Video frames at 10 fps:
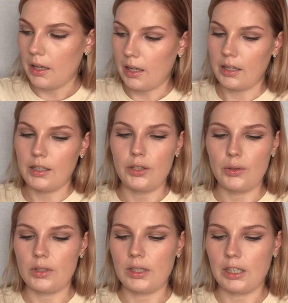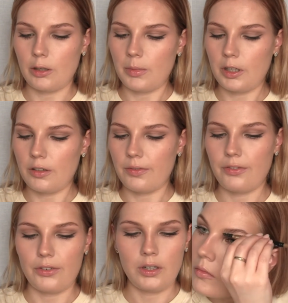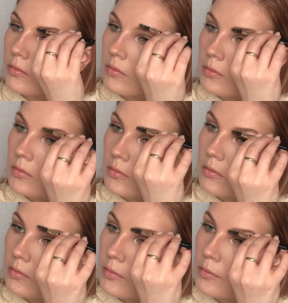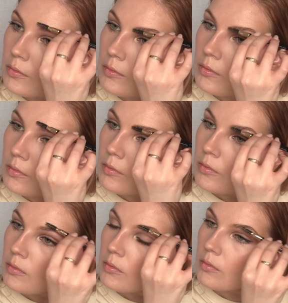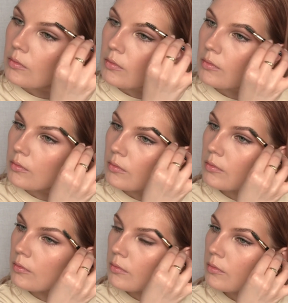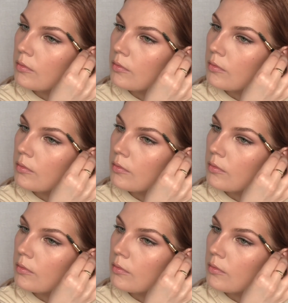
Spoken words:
And use a little bit of Got to Be Glued hair gel from Schwarzkopf.